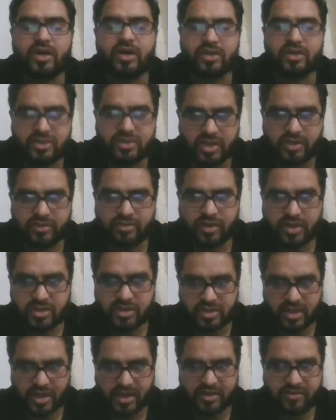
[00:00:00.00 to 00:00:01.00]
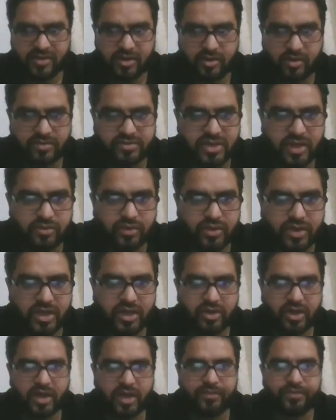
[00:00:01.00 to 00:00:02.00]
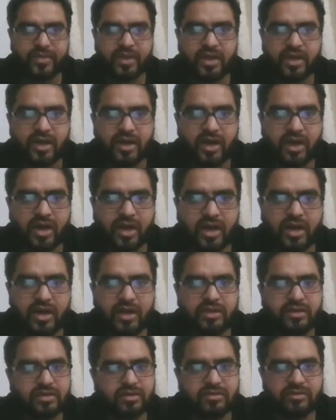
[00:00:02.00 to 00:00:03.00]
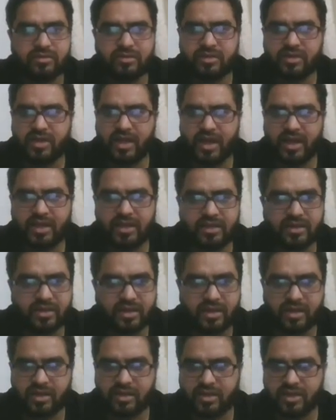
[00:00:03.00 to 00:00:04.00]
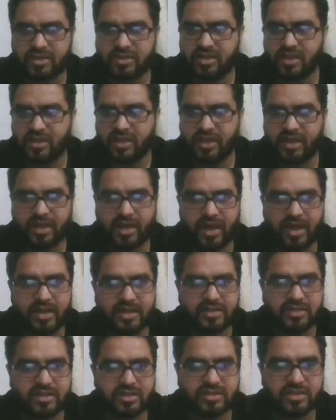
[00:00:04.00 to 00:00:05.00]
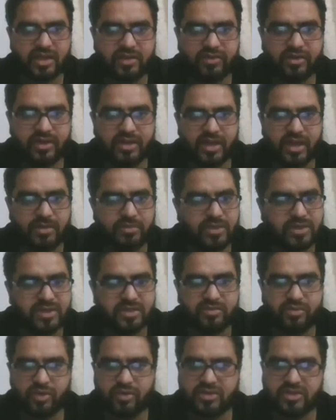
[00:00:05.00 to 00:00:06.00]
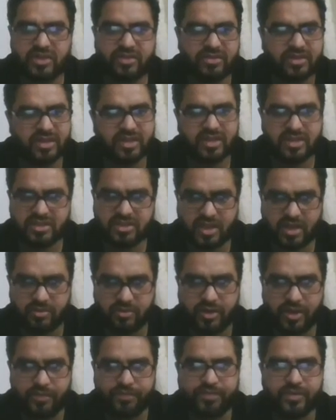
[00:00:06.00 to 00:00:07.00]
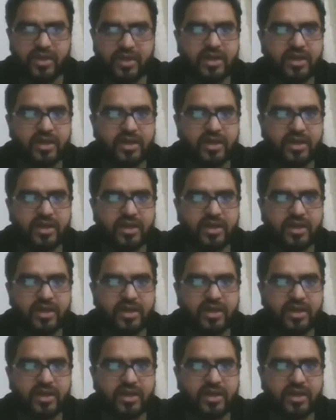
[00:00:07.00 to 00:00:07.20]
uh, in second week of January. Okay uh, then uh, there is nothing else is given admission process everything is same okay